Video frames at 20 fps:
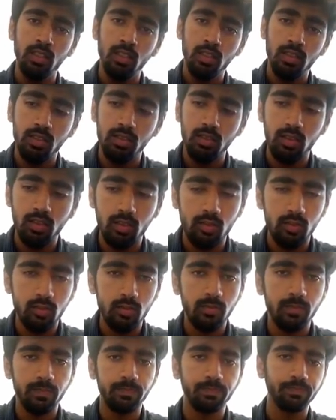
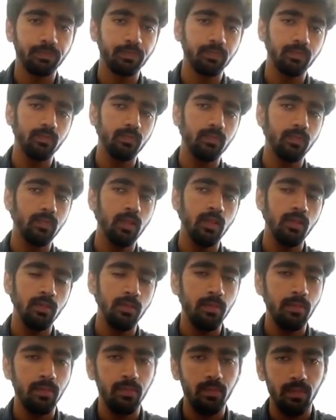So
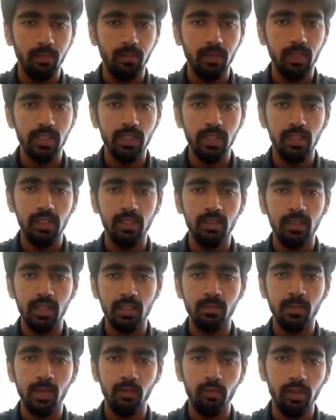basically
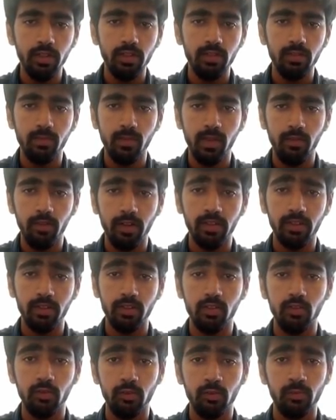that's my work. My work
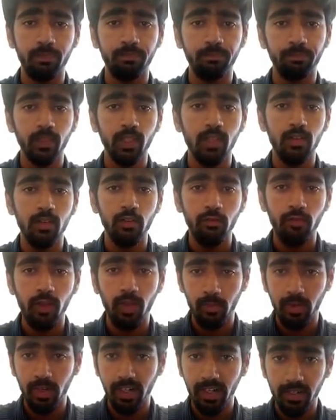is to
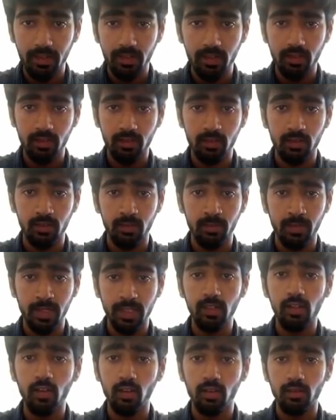fabricate the
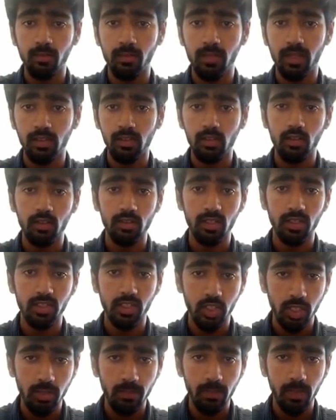metal
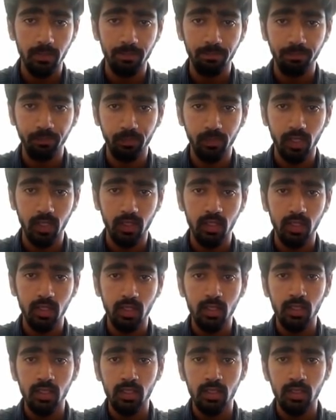oxide chip,
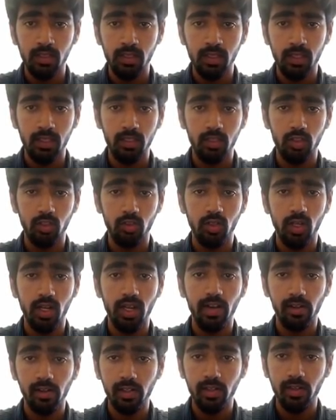then to
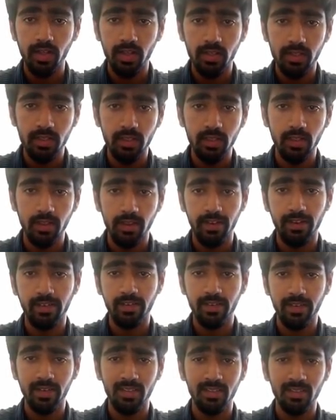characterize it.
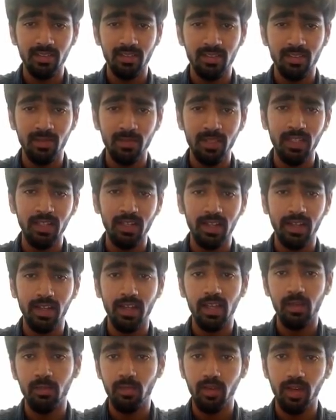Characterize is something like
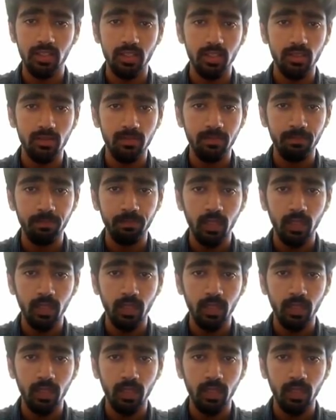calibration,